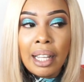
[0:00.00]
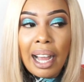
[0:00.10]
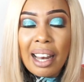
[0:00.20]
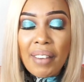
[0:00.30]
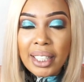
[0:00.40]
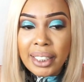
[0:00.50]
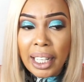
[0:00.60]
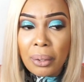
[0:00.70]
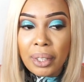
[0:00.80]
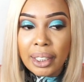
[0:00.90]
didn't even
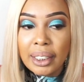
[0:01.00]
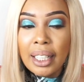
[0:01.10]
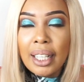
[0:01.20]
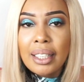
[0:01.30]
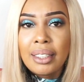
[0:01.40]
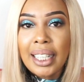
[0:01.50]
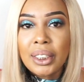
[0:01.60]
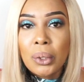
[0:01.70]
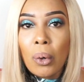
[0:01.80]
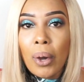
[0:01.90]
tell you this.
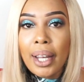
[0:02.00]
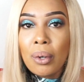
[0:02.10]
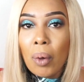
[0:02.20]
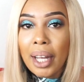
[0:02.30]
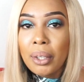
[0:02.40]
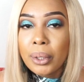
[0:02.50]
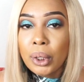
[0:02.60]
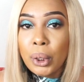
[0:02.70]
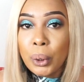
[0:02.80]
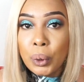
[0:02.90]
Just go and look at those
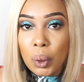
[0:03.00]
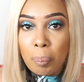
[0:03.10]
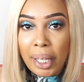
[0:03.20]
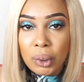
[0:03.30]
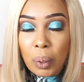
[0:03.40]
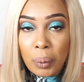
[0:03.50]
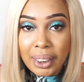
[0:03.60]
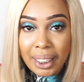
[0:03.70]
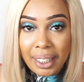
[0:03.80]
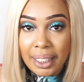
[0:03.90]
YouTubers who are
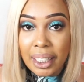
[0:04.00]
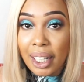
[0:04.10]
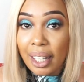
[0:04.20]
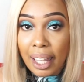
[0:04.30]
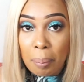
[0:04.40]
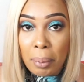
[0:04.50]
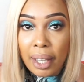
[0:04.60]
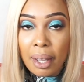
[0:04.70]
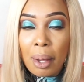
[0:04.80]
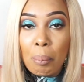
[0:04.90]
doing skin lightening like
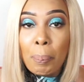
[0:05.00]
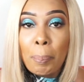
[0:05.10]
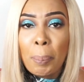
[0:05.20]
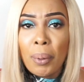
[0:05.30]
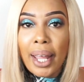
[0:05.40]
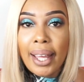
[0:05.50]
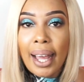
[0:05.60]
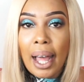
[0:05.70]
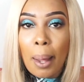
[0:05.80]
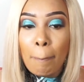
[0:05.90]
me. People like
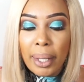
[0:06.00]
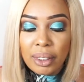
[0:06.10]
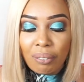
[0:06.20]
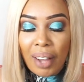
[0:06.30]
Best of